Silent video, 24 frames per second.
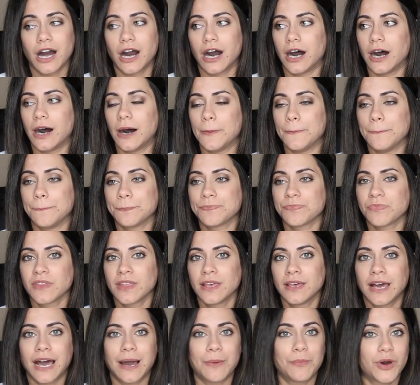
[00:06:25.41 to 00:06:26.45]
I'm
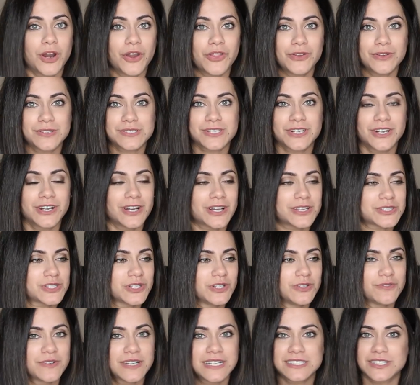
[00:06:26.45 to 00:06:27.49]
one of those girls
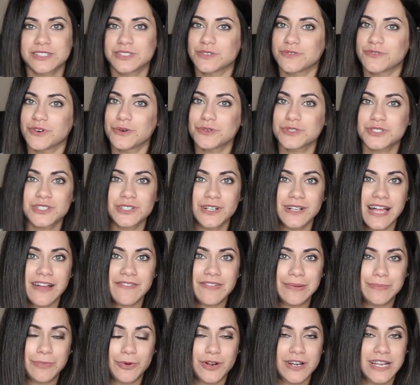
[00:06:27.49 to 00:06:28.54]
who reads her devotional
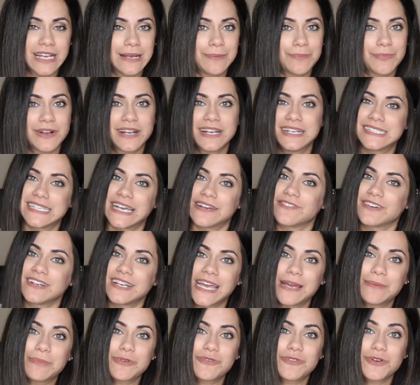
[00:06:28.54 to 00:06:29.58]
every morning and prays every
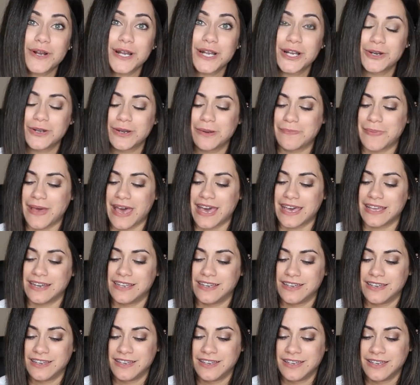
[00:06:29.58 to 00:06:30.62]
night before I go to bed.